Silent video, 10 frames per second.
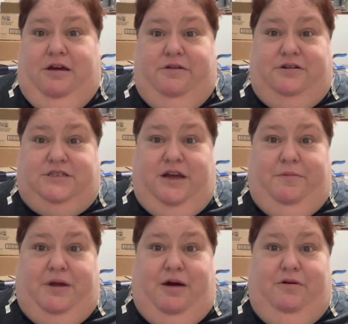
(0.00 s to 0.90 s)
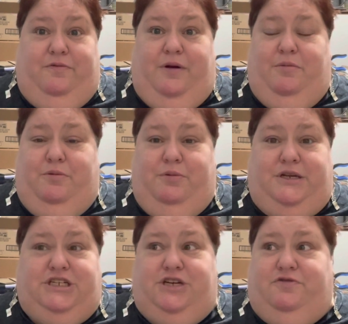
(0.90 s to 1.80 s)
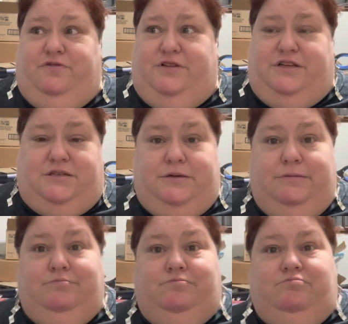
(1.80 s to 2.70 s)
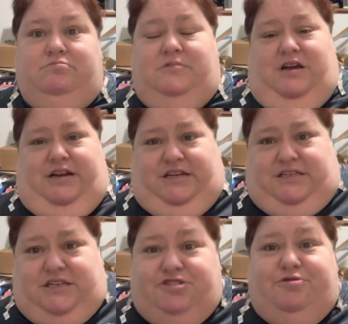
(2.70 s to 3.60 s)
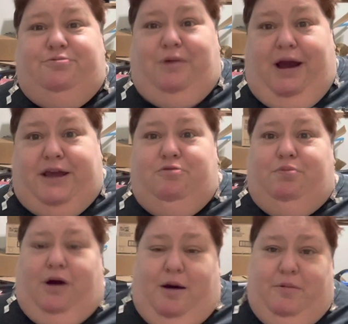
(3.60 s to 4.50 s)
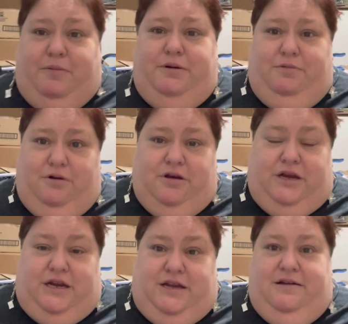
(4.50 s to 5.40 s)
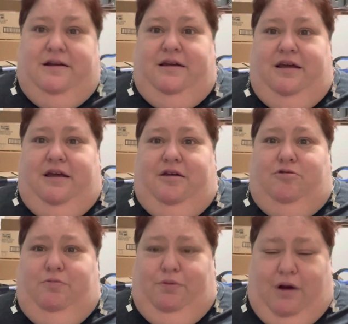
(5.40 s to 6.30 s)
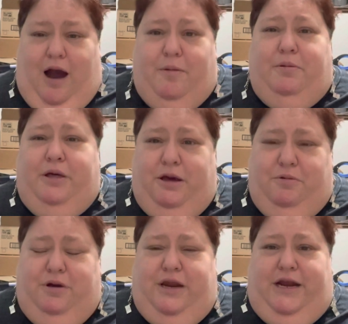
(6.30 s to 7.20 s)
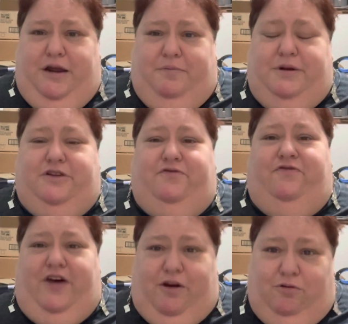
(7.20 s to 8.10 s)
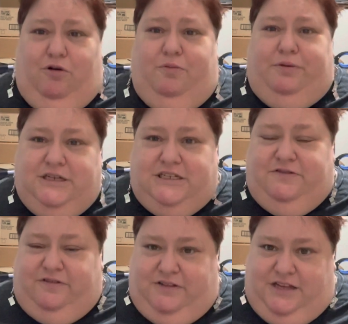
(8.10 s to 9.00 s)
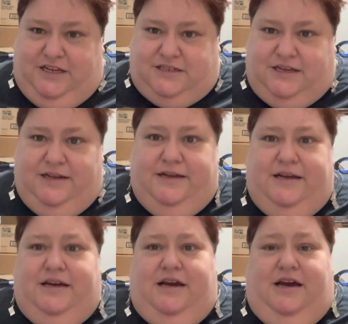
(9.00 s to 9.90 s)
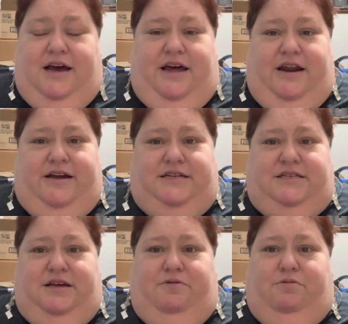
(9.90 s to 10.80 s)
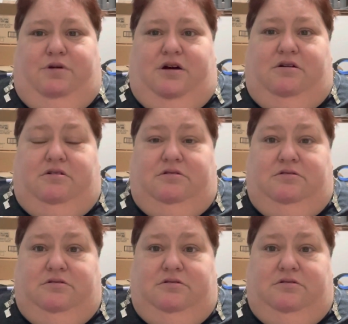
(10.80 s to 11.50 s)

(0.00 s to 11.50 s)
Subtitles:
assignment, I would have probably went to jail for this. And he says, you're right, you probably would. You probably would end up in federal prison for this. And I said, well,